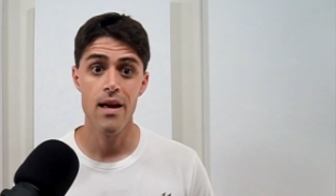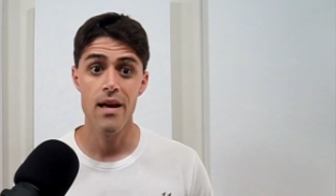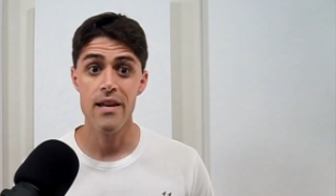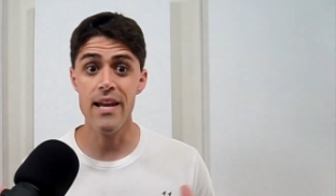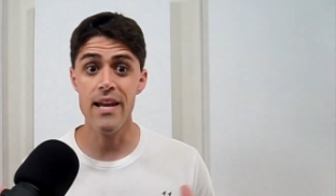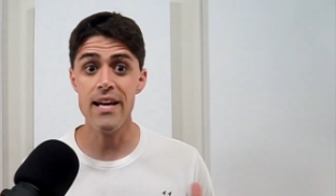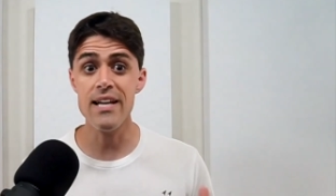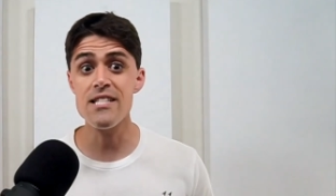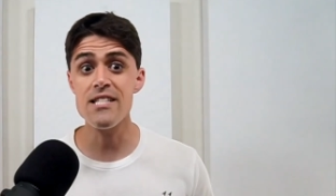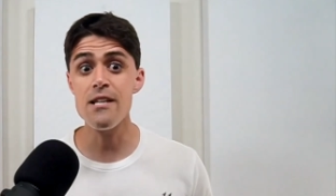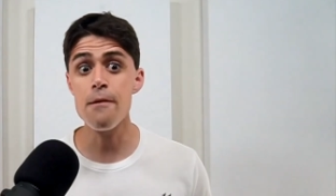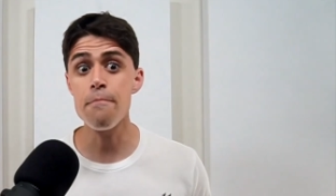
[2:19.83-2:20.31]

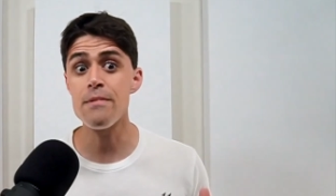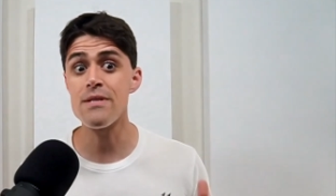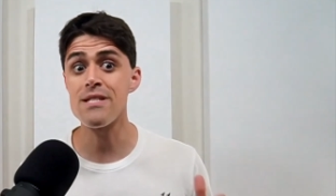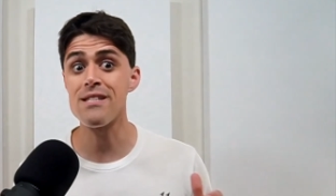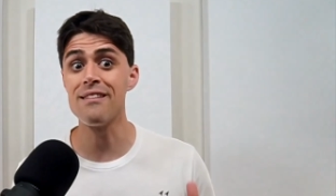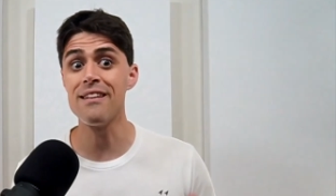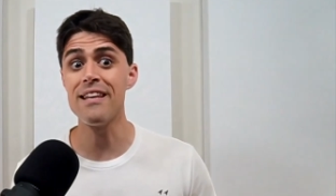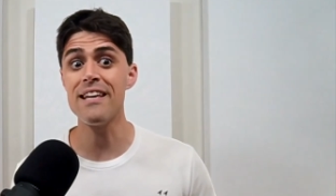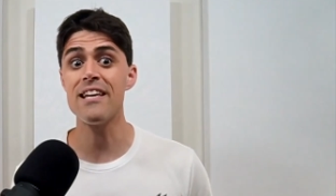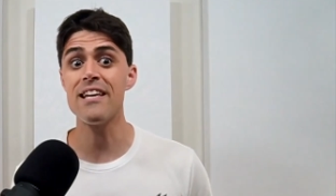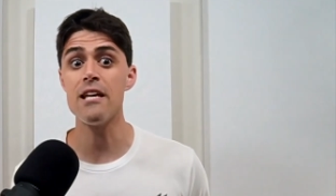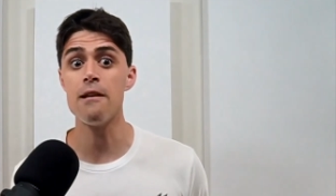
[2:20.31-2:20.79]
Next up is
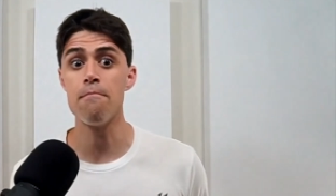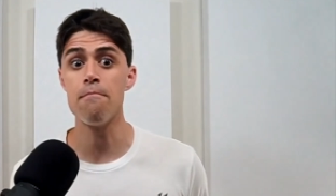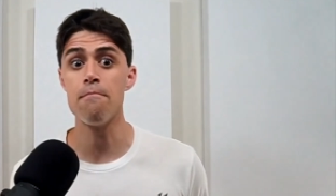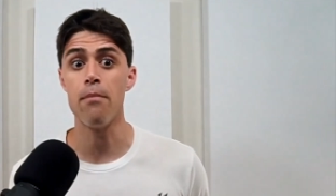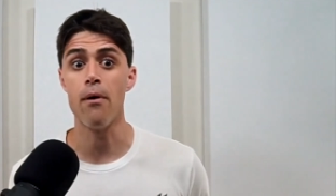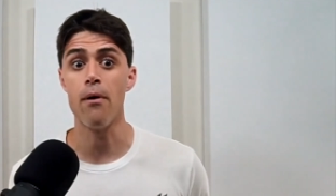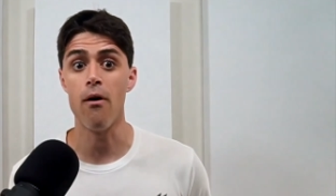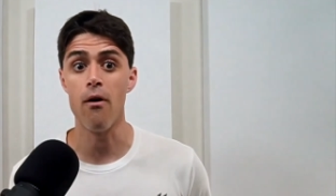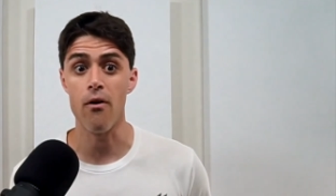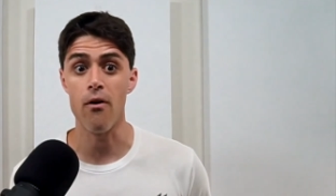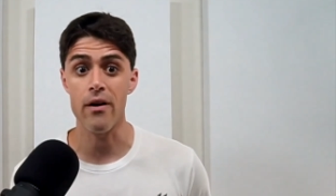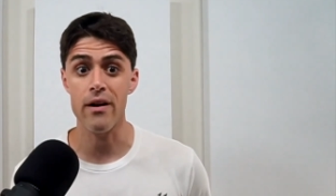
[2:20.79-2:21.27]
Lincoln
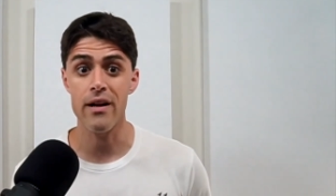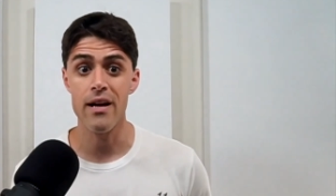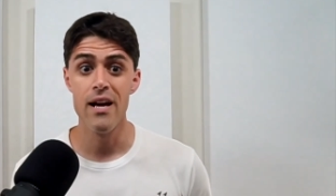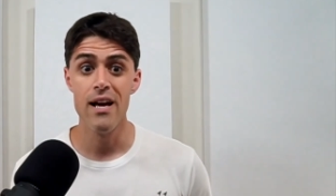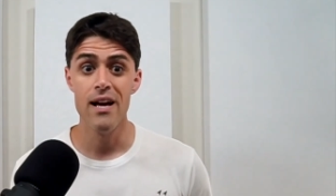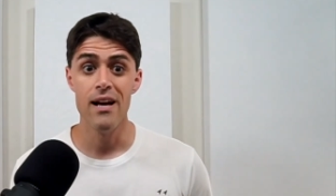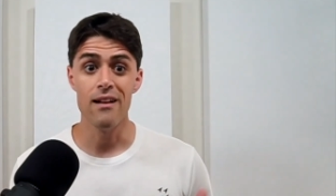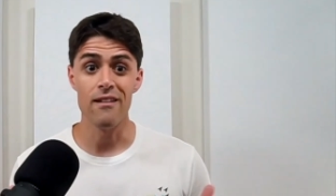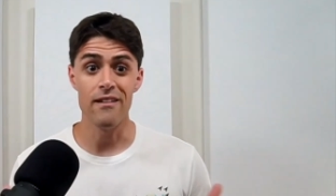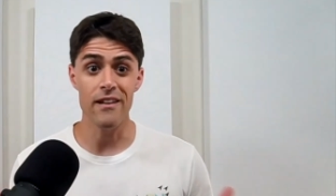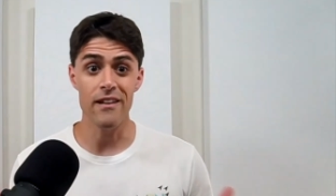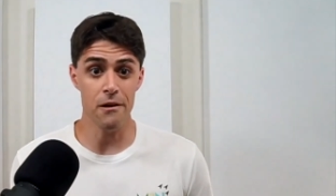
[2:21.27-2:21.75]
Park.
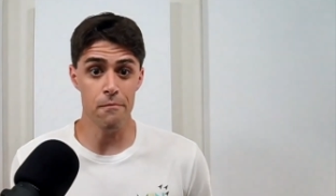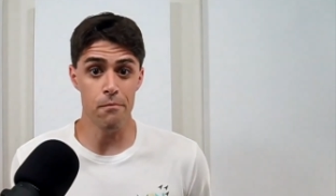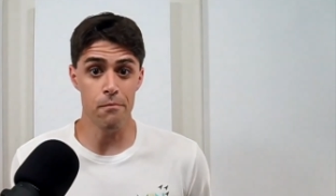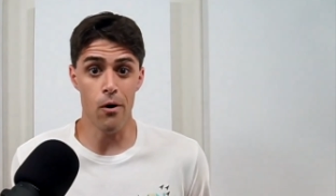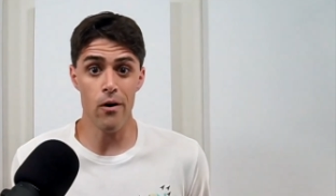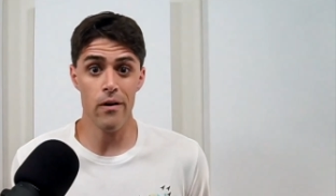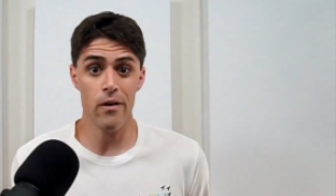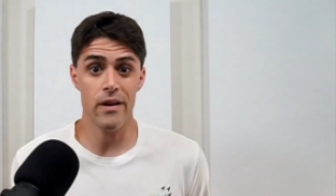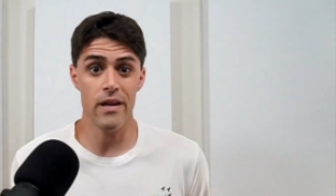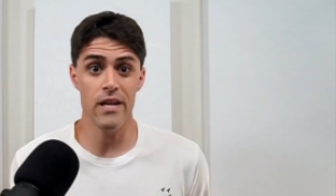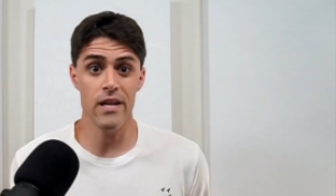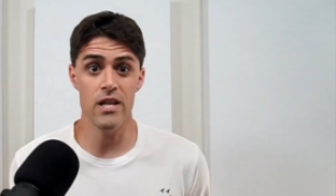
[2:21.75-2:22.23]
Lincoln
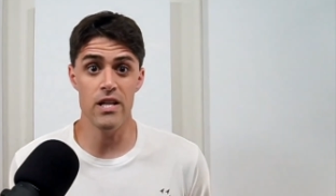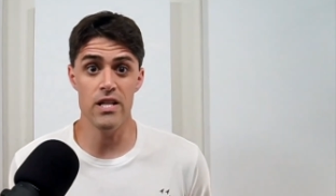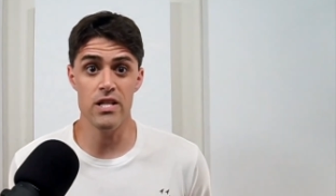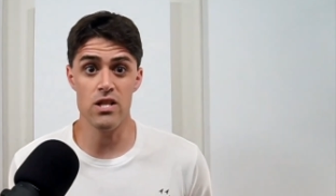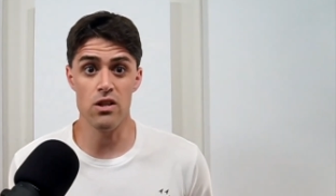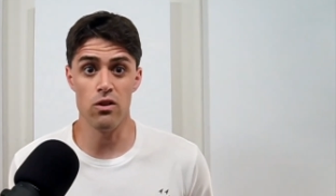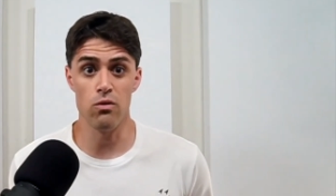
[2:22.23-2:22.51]
Park is